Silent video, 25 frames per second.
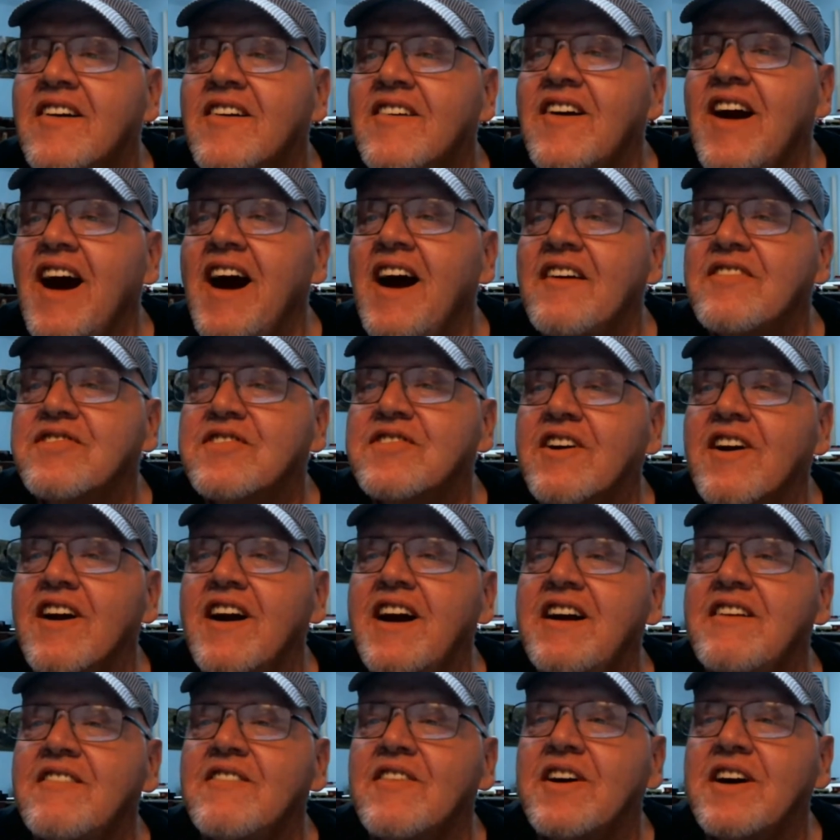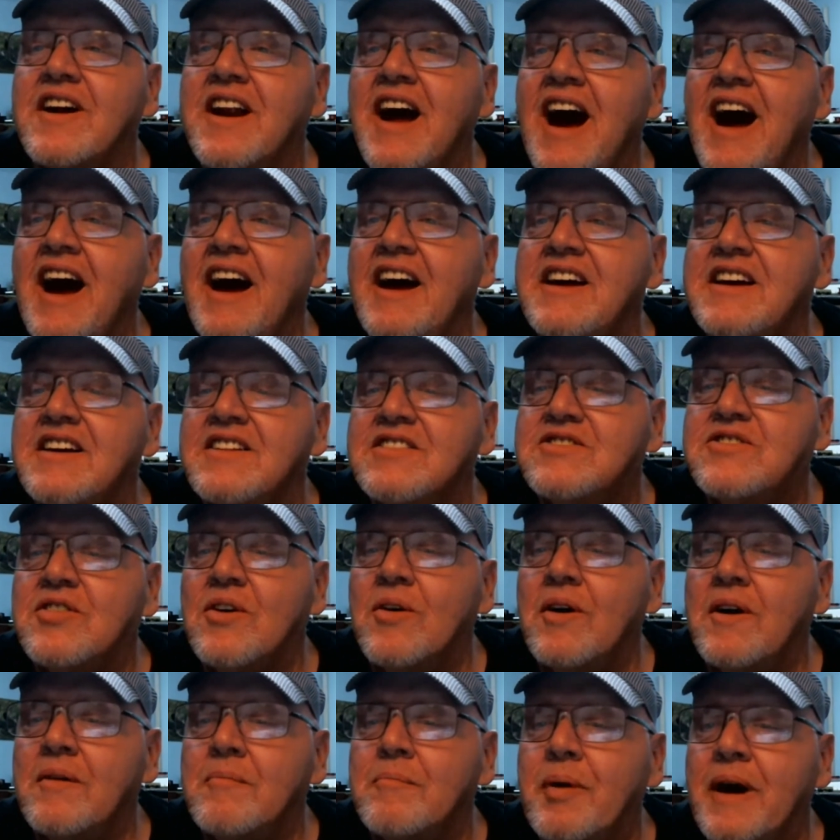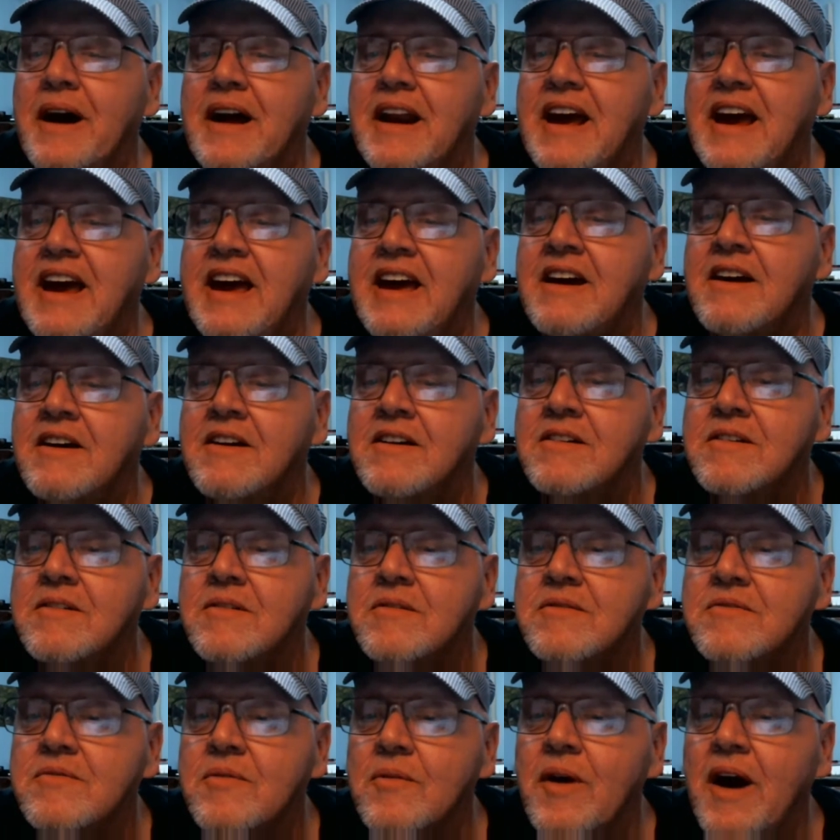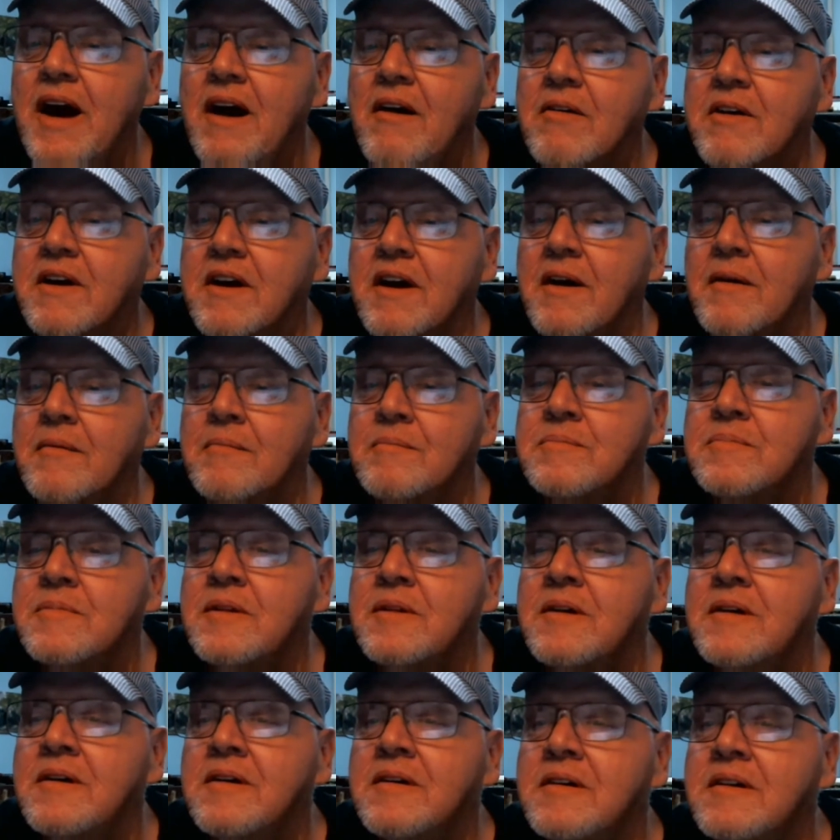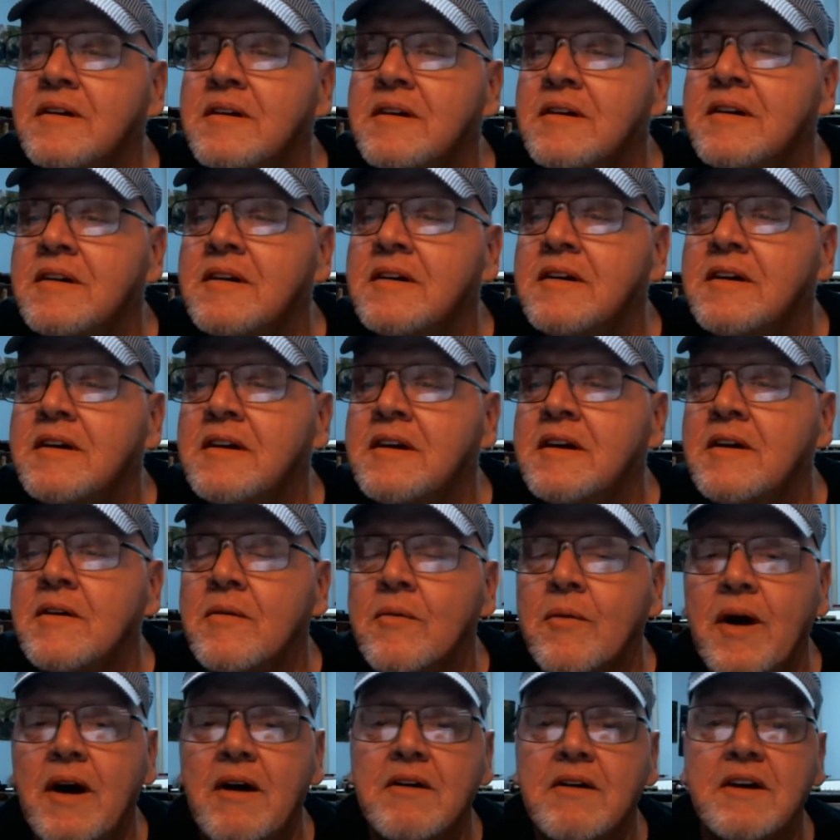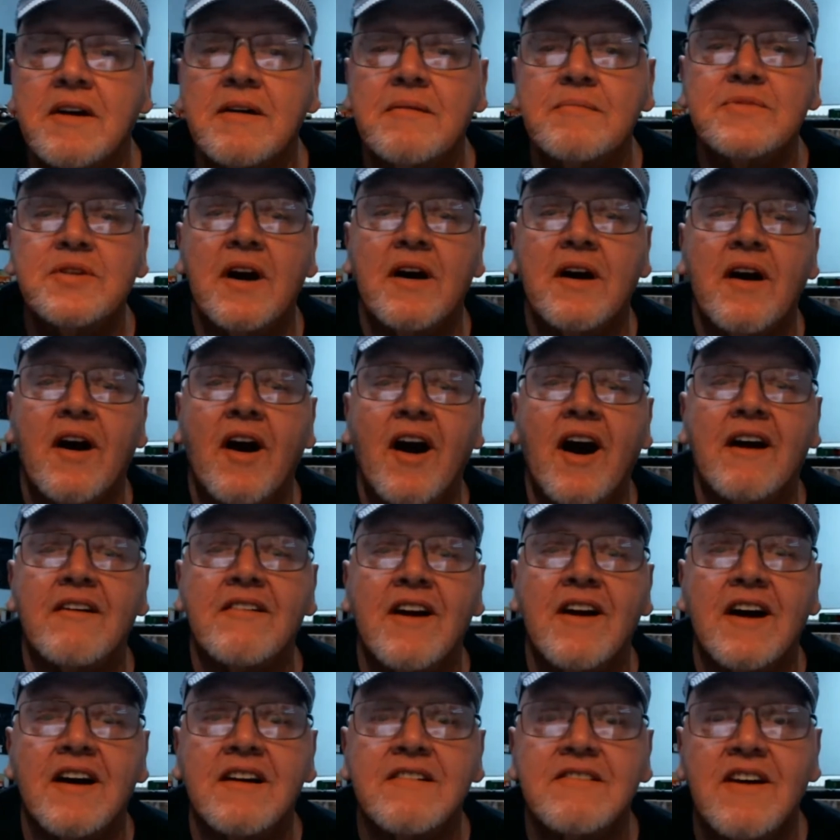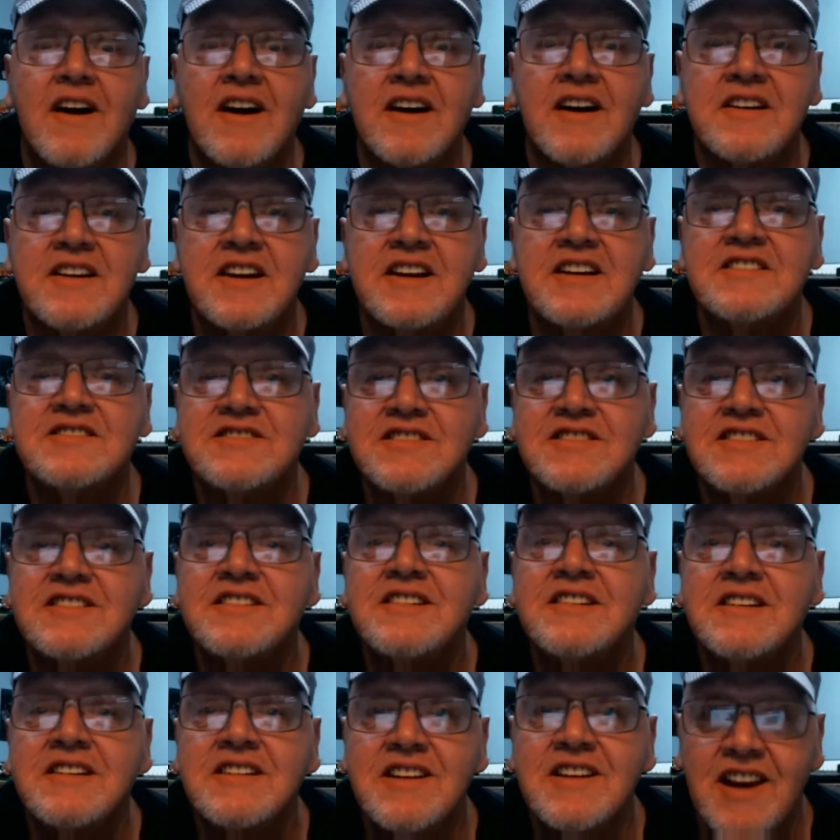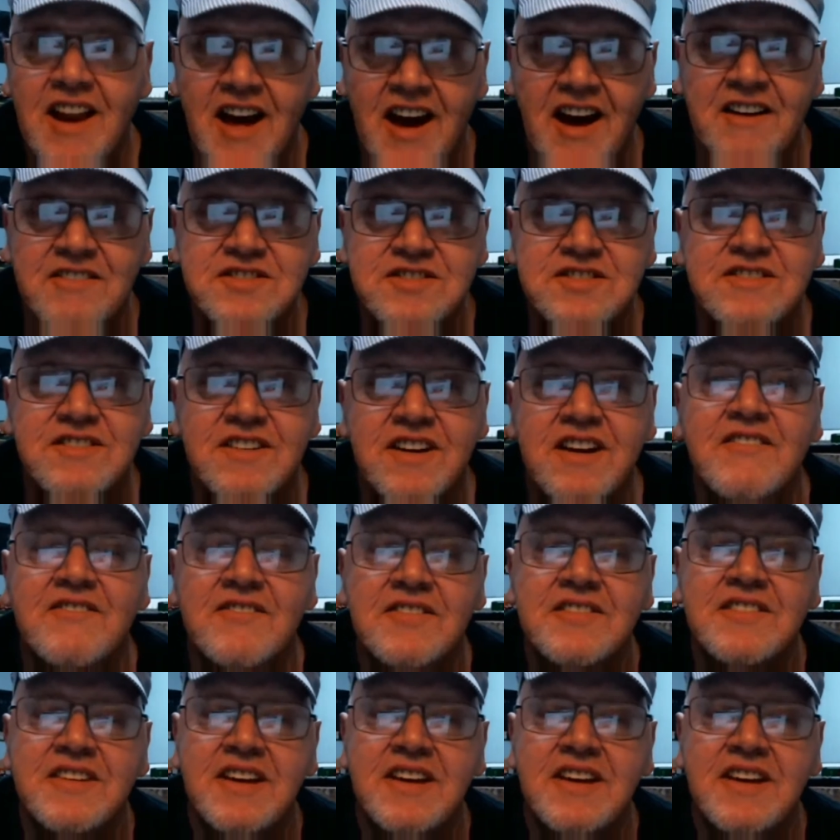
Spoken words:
Ralph Greenwood, how you doing, buddy? Welcome. Welcome to Hot Rod Rodney's live stream.